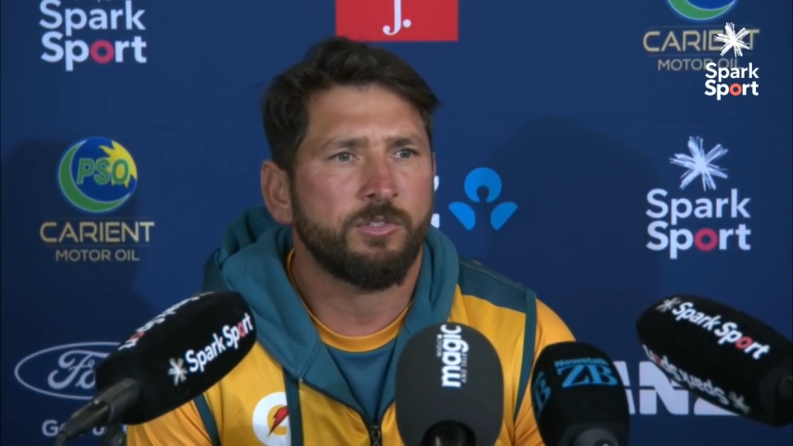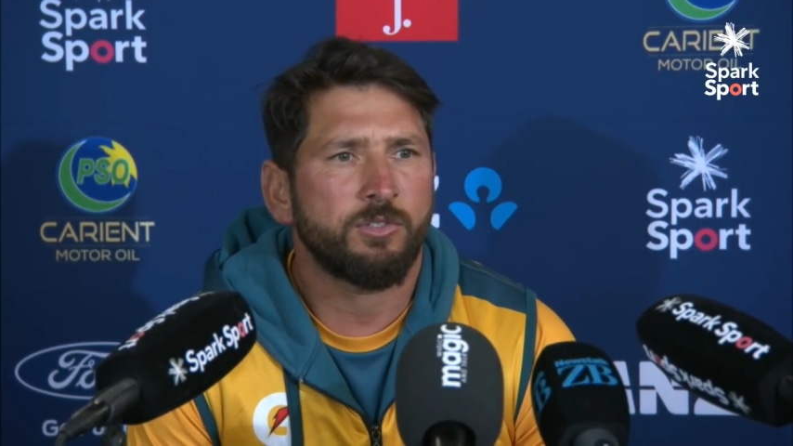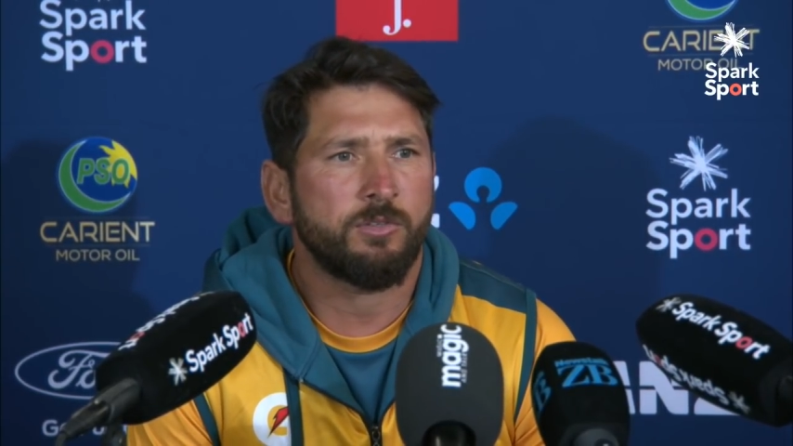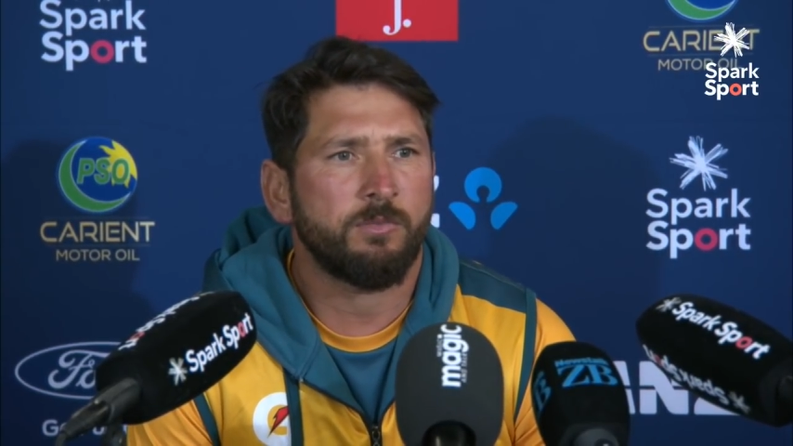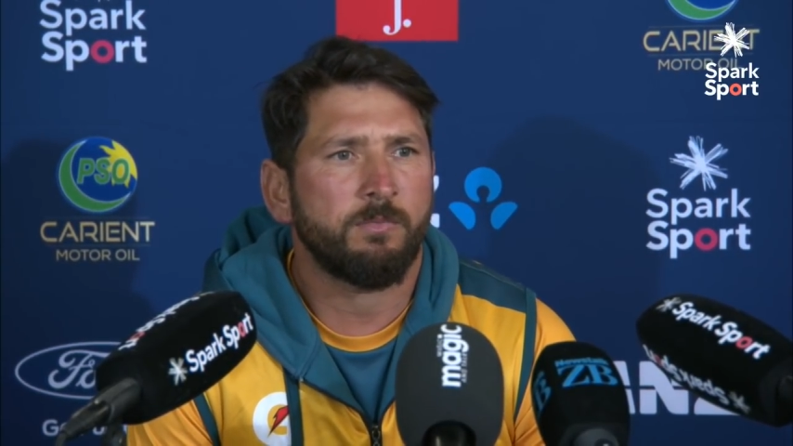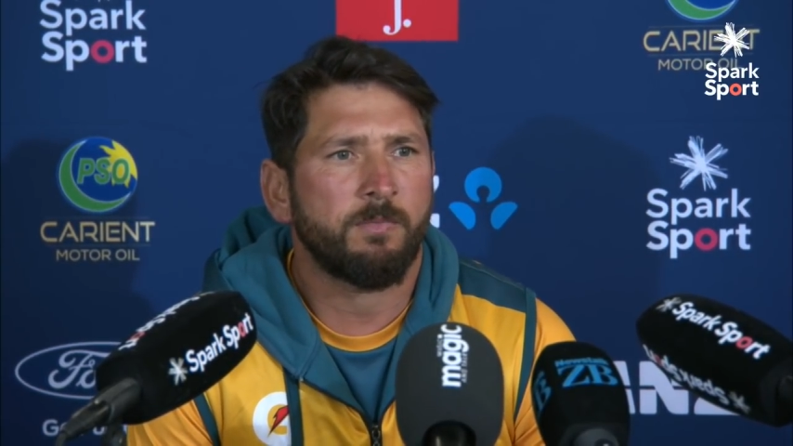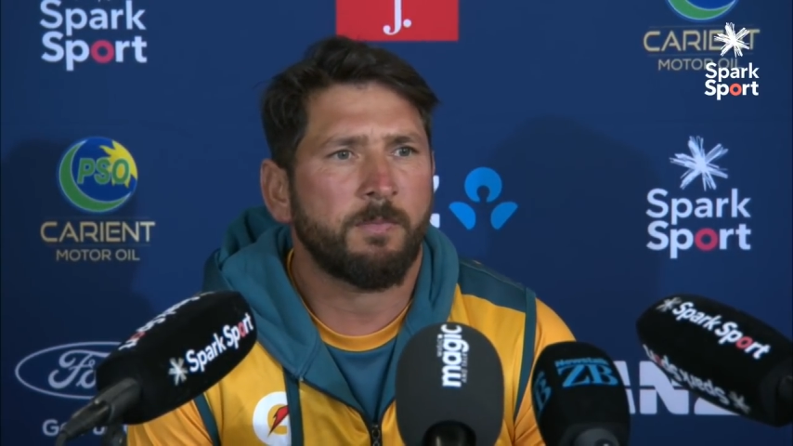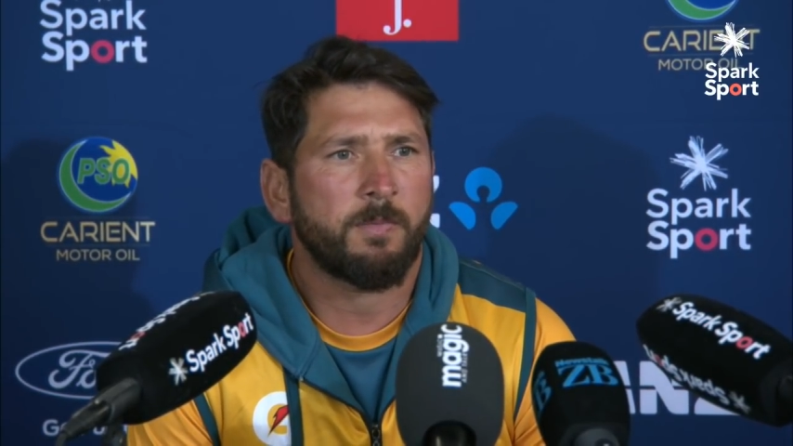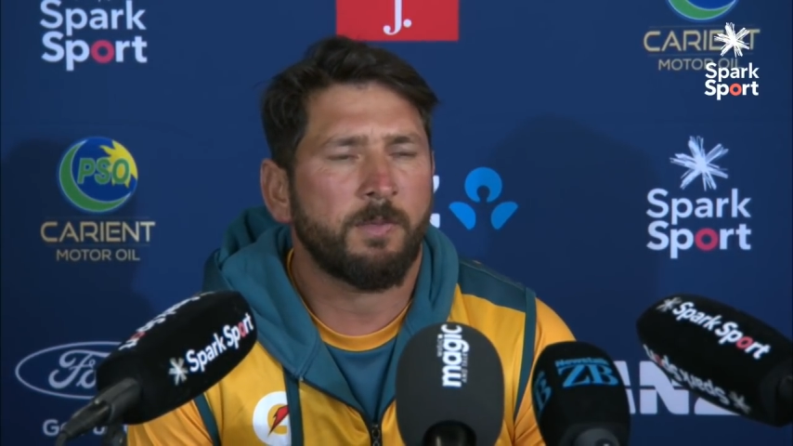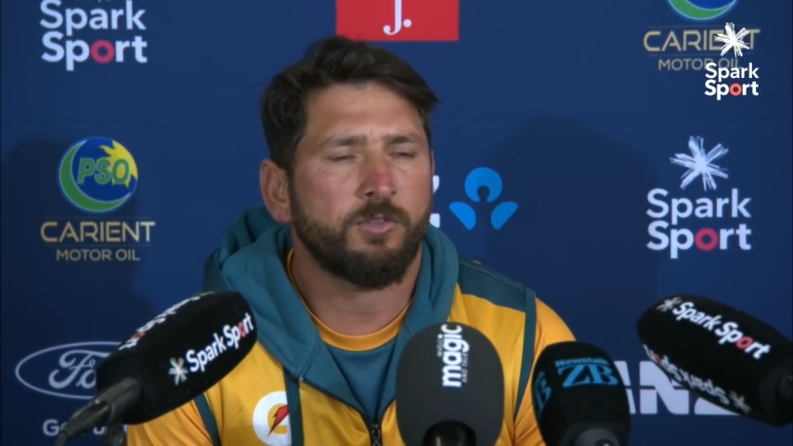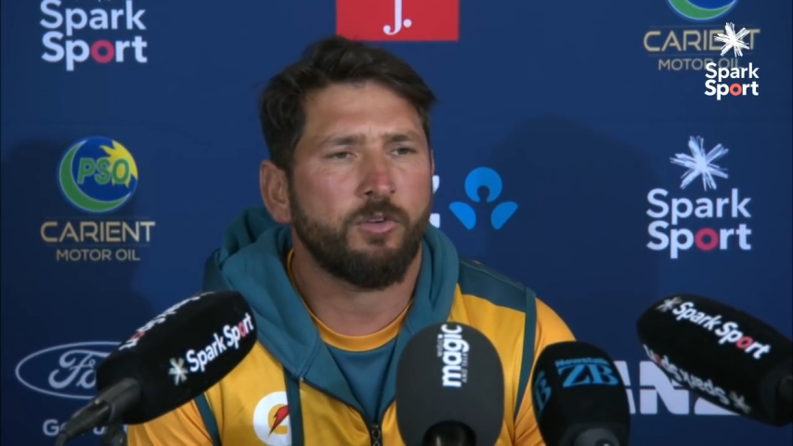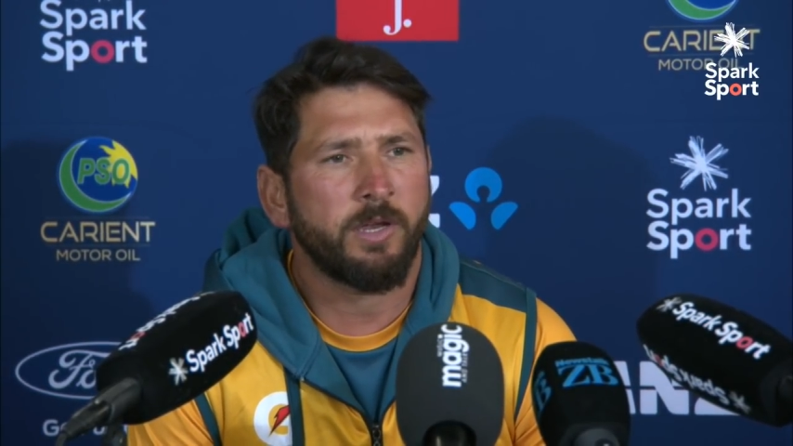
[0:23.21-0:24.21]
So,
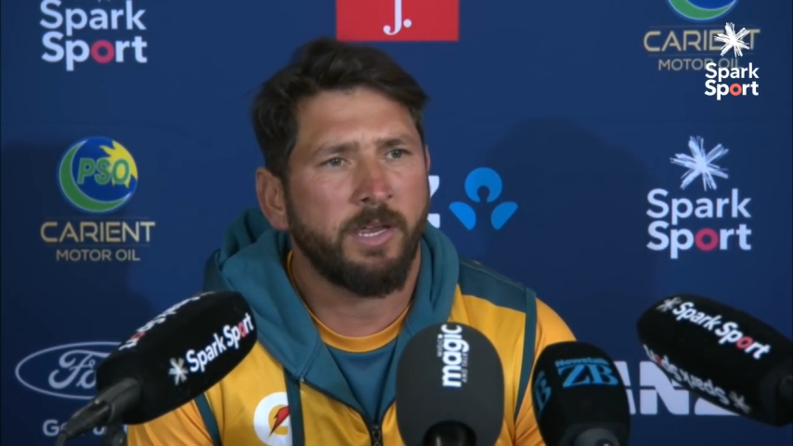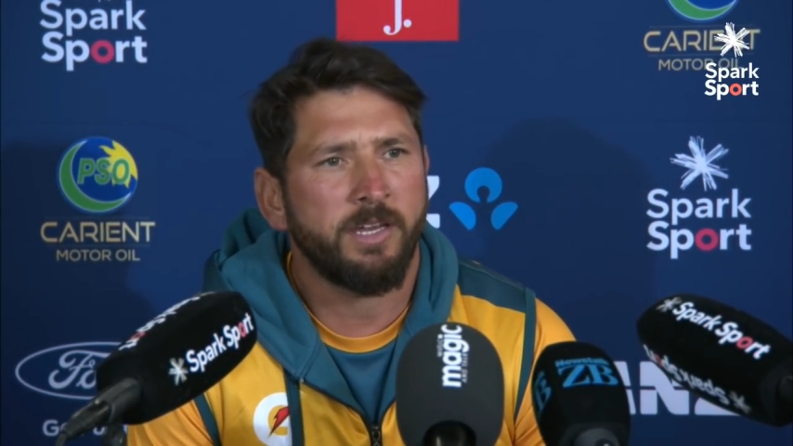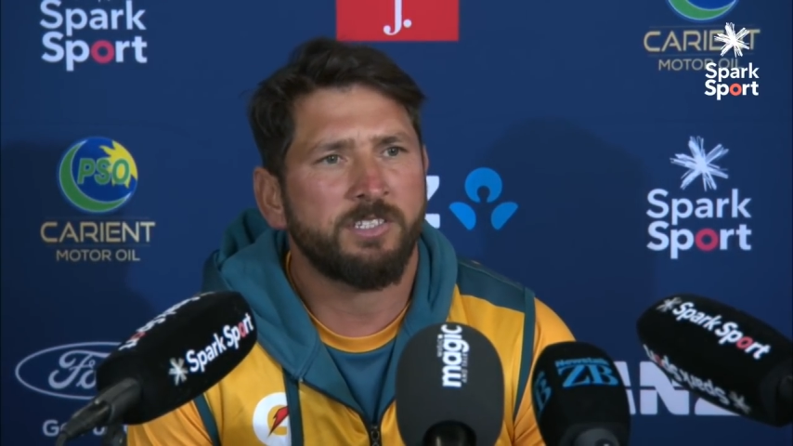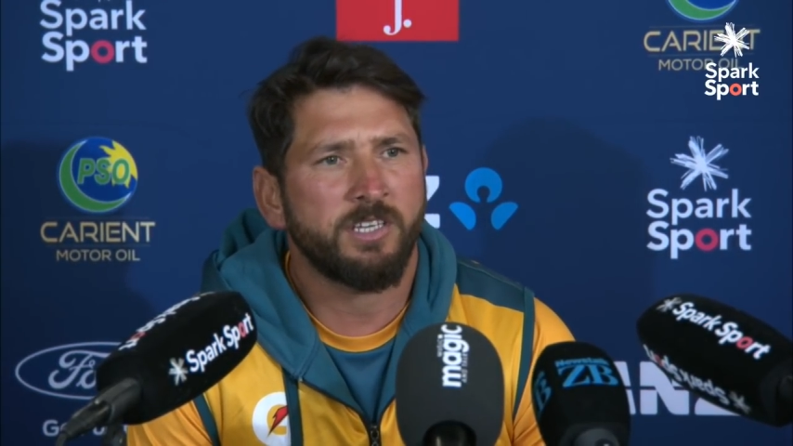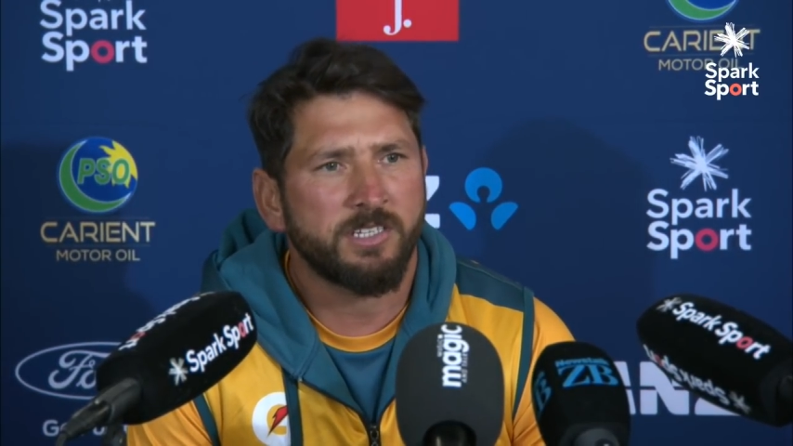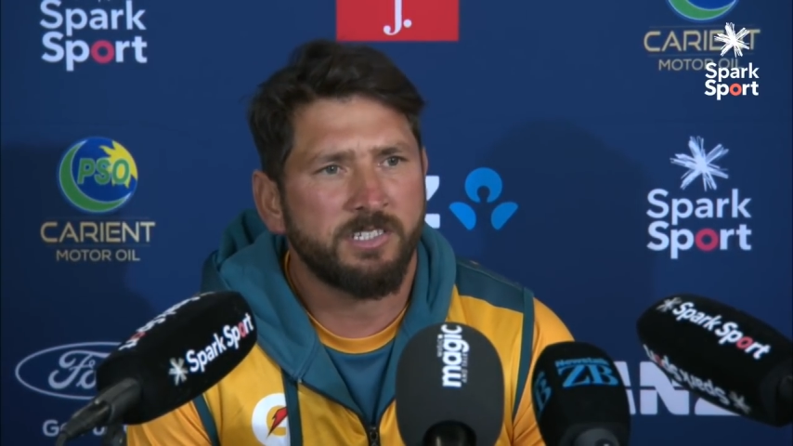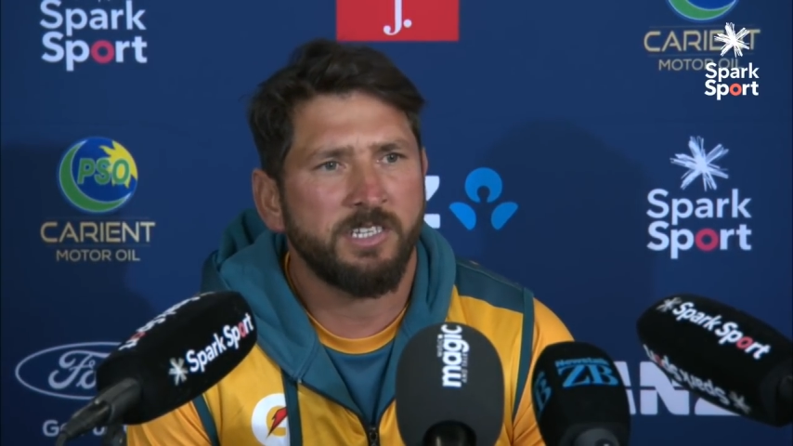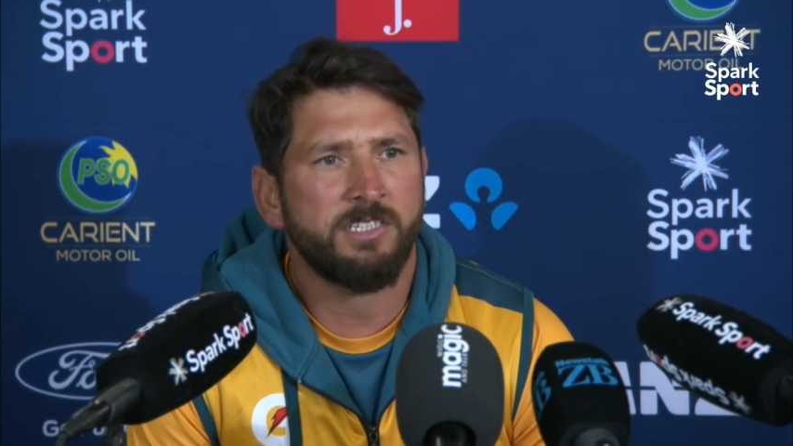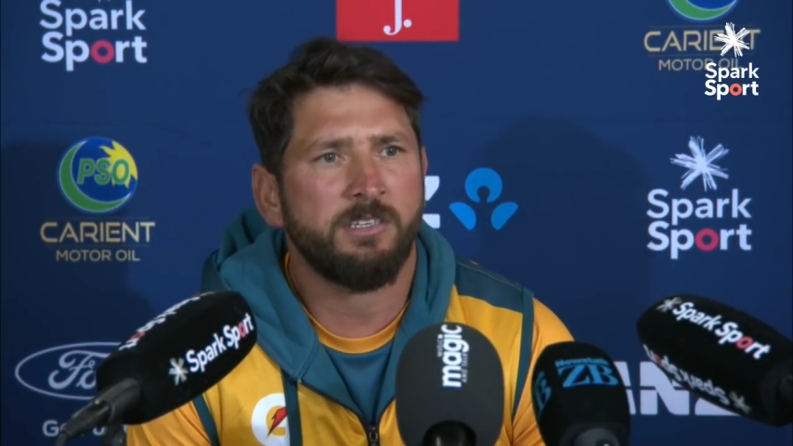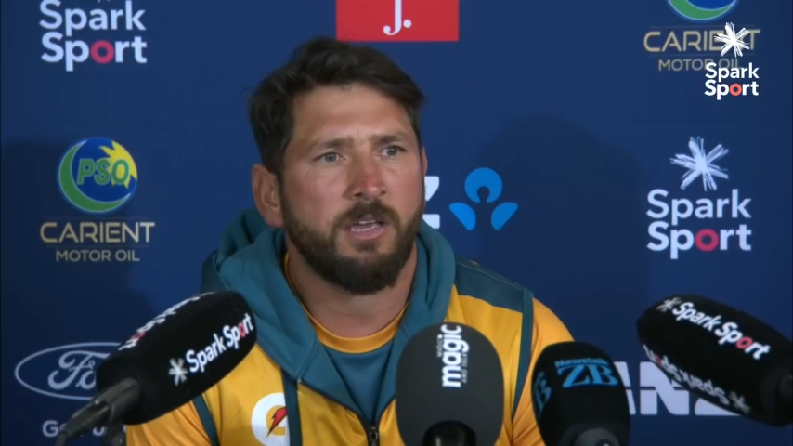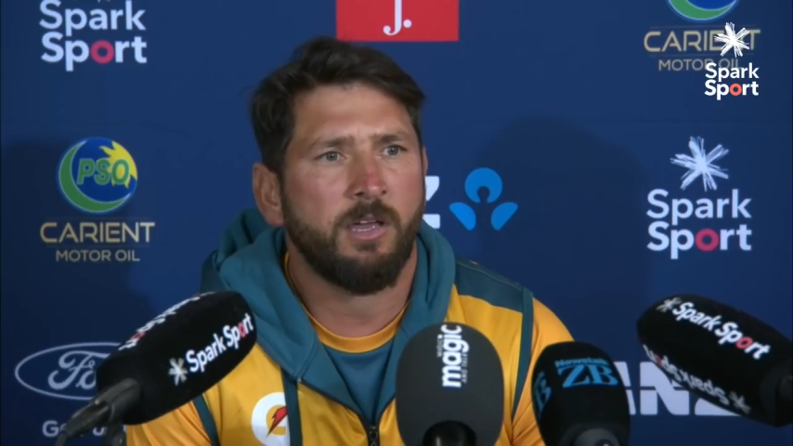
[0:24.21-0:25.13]
so I get success